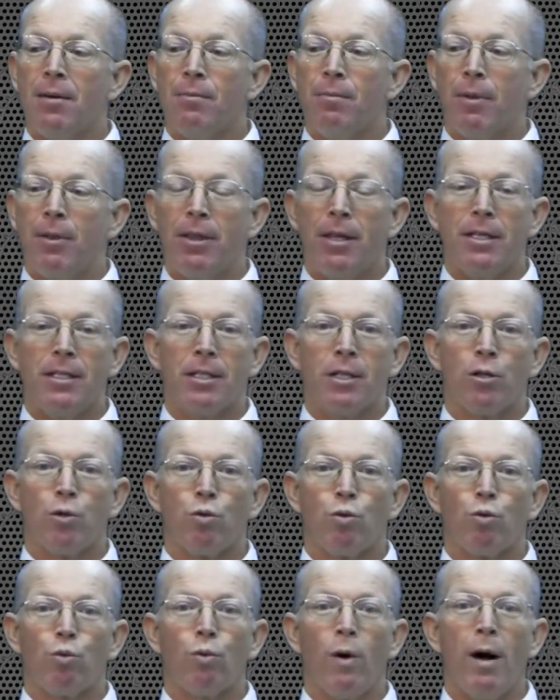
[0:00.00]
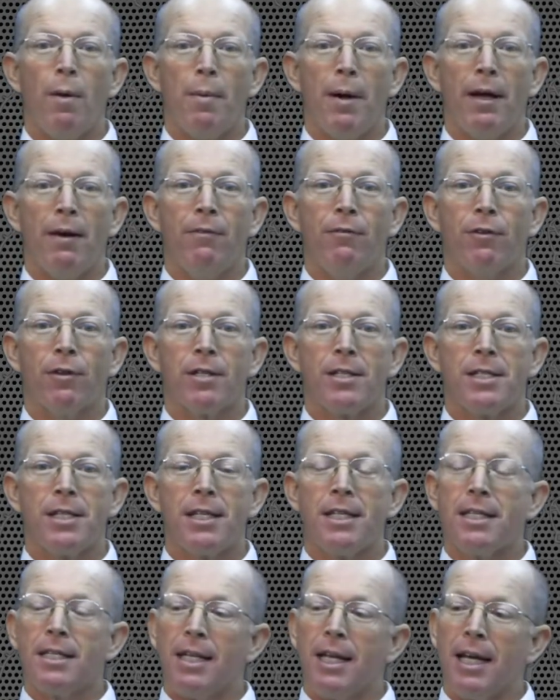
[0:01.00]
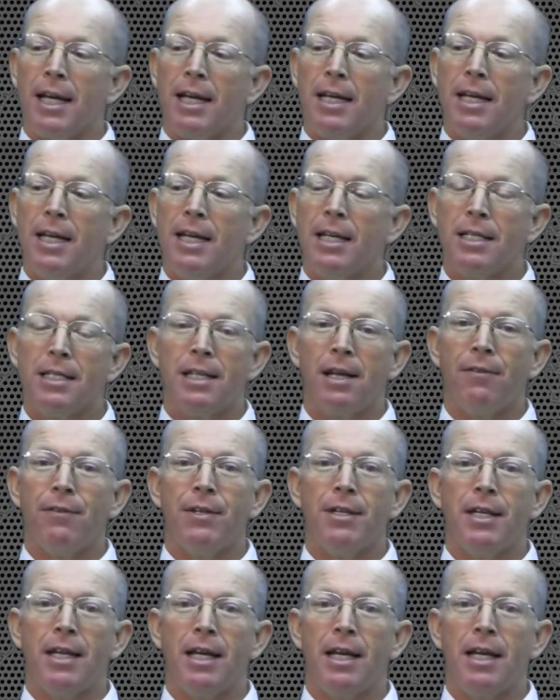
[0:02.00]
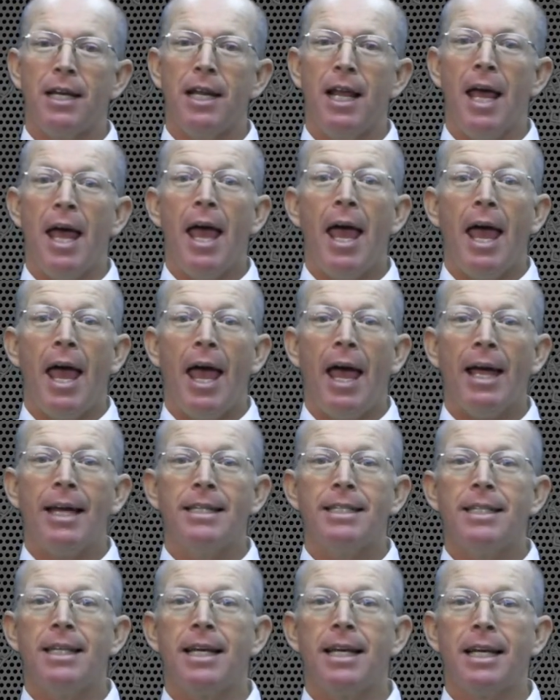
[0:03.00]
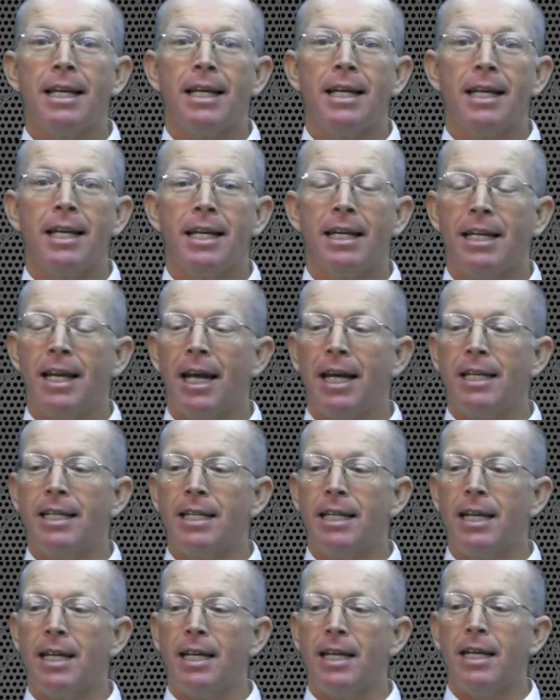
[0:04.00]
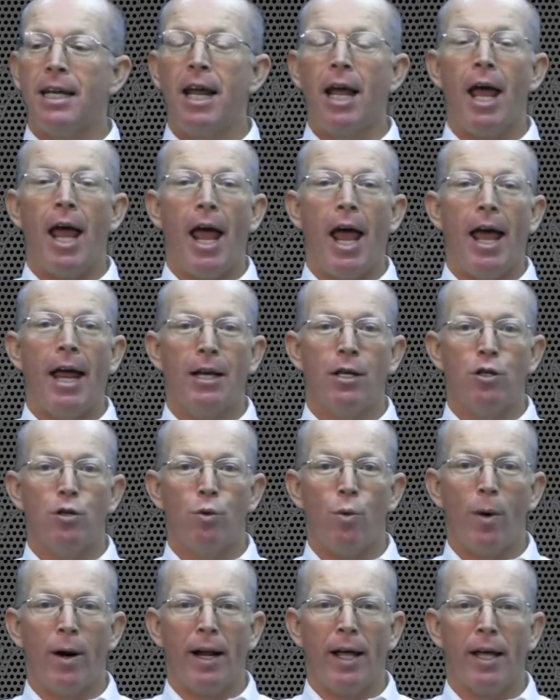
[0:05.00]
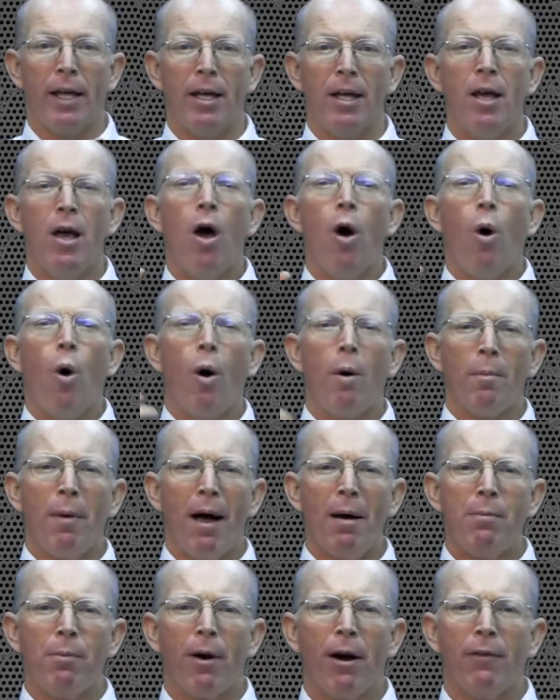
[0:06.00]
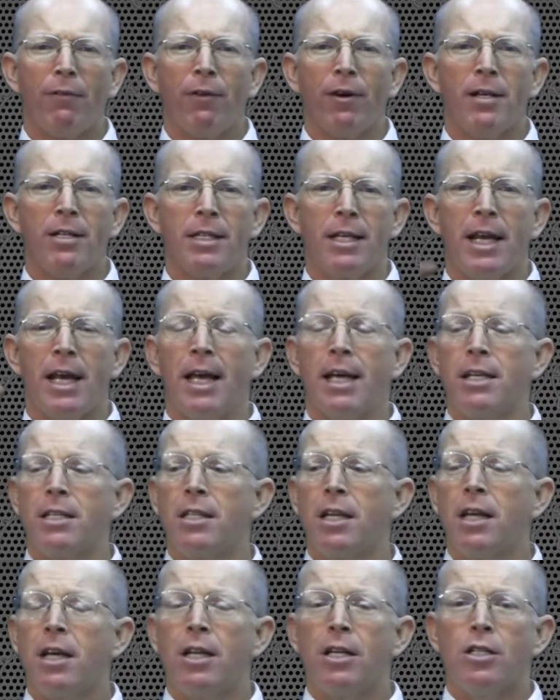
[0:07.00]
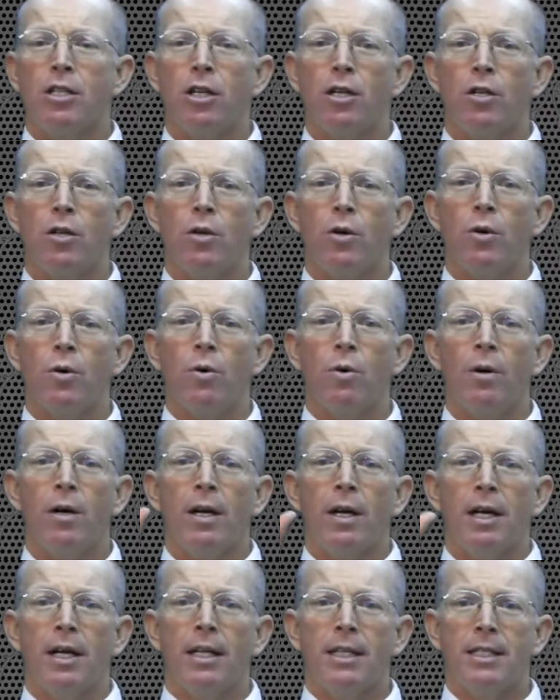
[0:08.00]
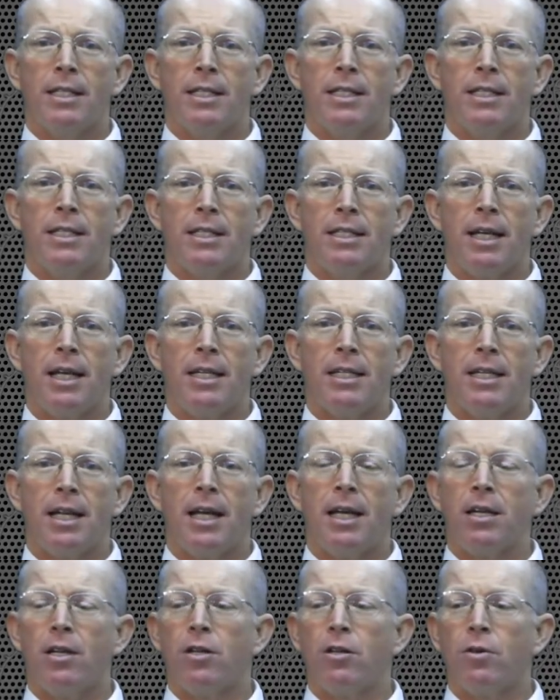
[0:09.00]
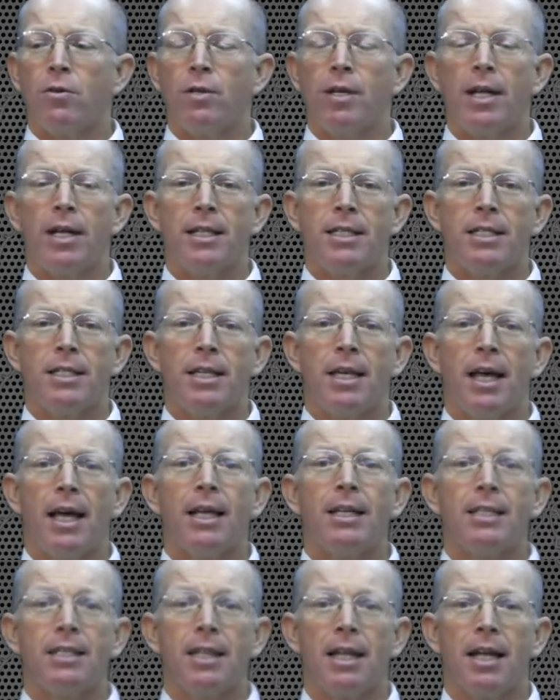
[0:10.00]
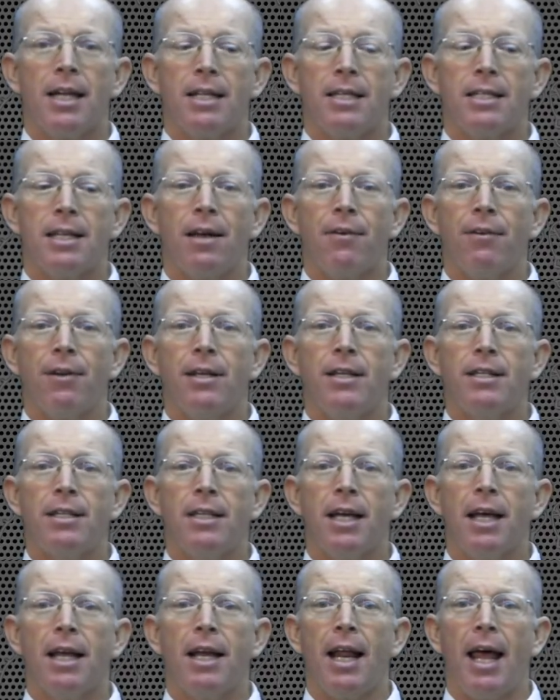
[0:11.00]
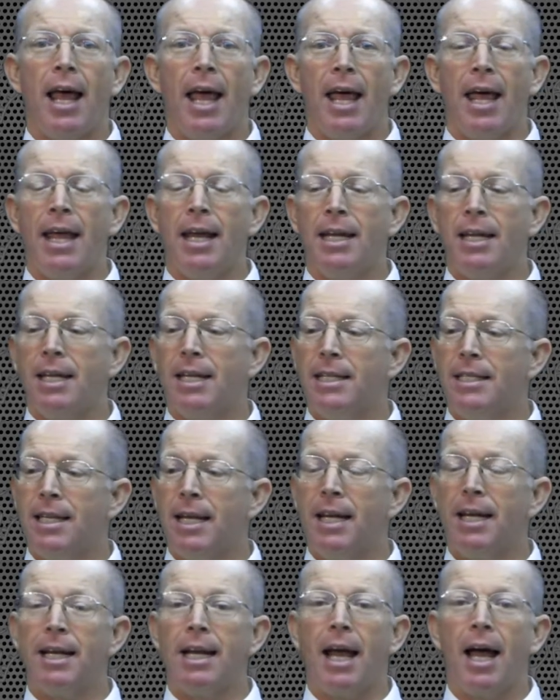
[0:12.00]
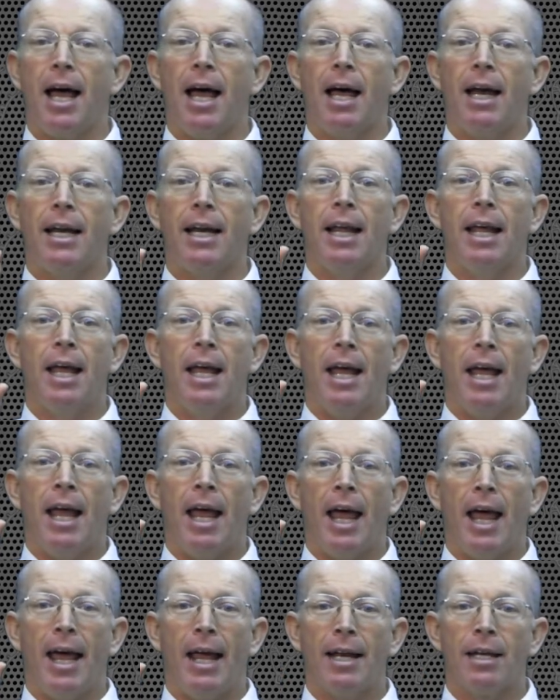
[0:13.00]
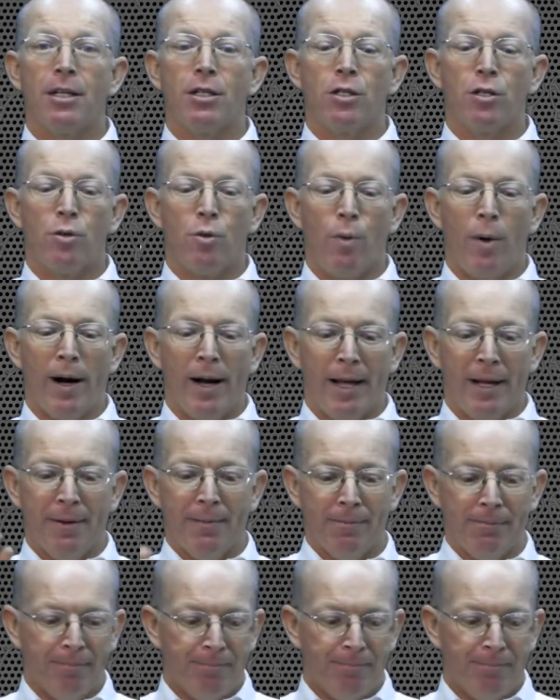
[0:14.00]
But this is rub it for 16, 17, 18, 19, and 20. Or my preference is to do 16, you do 10, 6, 10, 7, 10, 8, 10, 9, and 20.